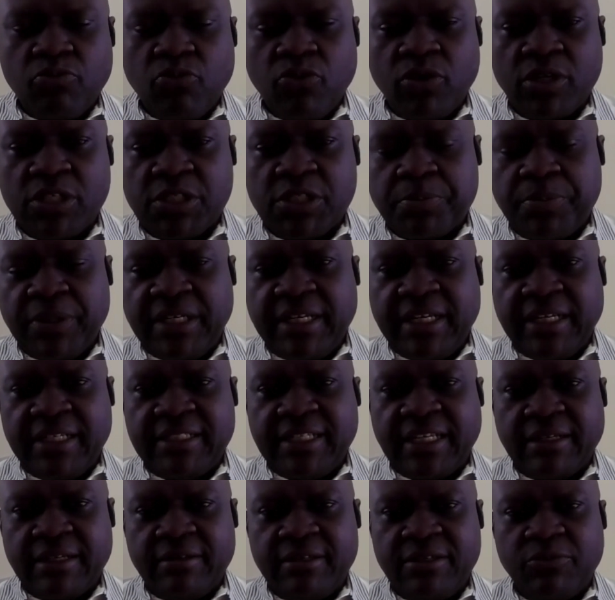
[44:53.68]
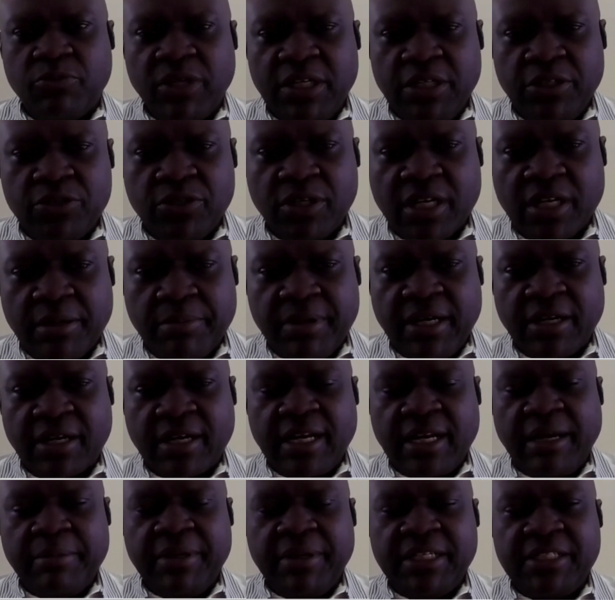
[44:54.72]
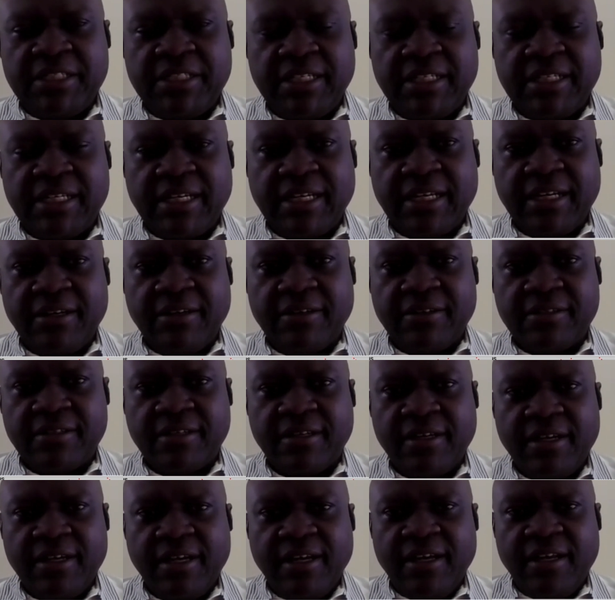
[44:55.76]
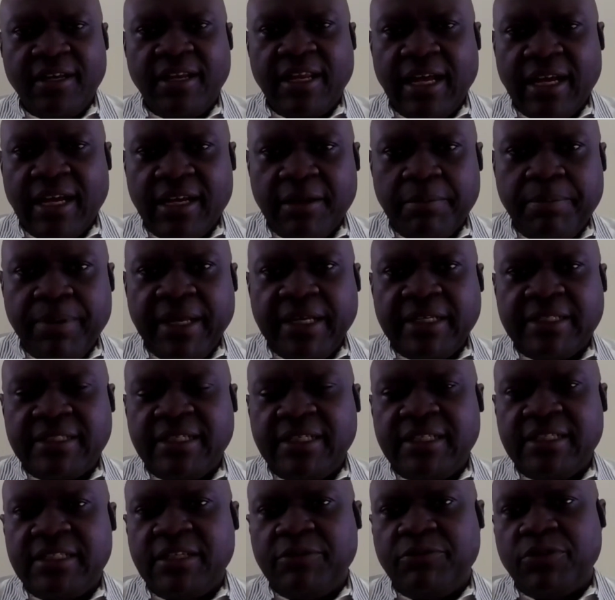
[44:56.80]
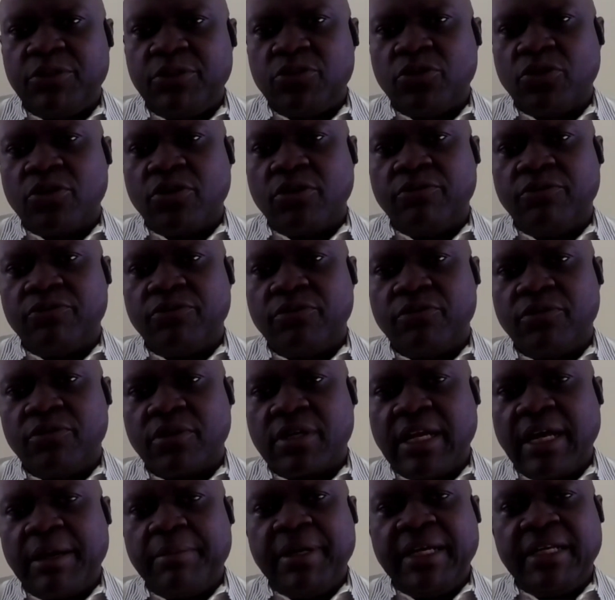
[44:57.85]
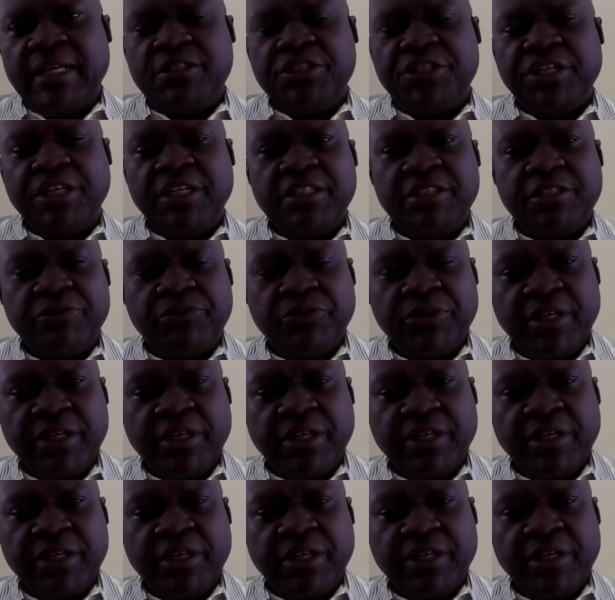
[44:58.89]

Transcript: what's predicted when you talk about climate change and health. That the places, if you talk of climate change in